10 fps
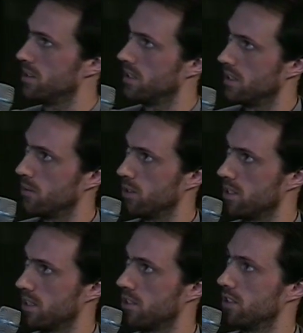so that once
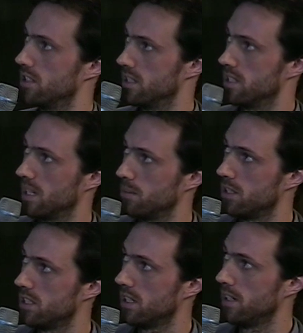that structure is
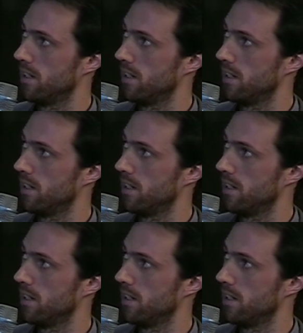established,